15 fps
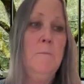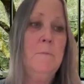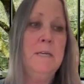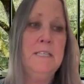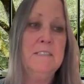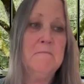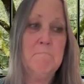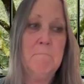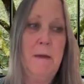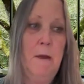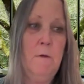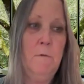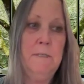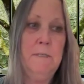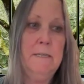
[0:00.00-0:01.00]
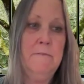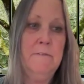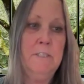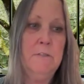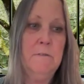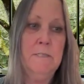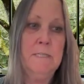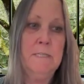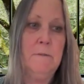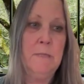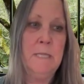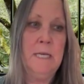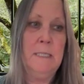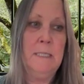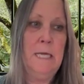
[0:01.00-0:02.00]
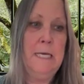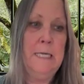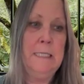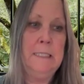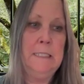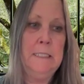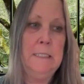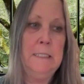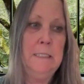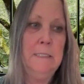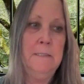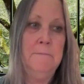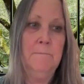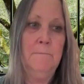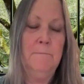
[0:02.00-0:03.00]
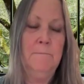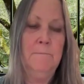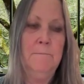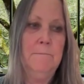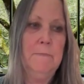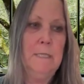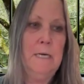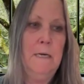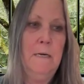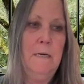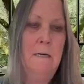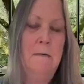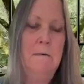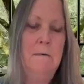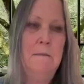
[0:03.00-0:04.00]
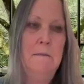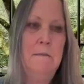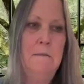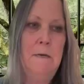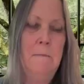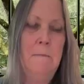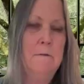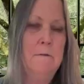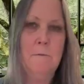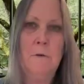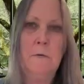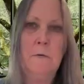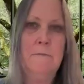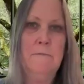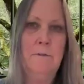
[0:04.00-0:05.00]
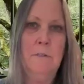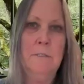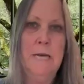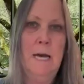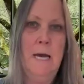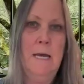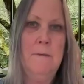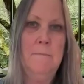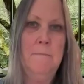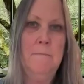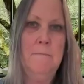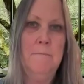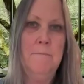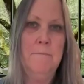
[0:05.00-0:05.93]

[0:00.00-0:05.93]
Because I wouldn't even do something like, uh, I mean, I was working full time.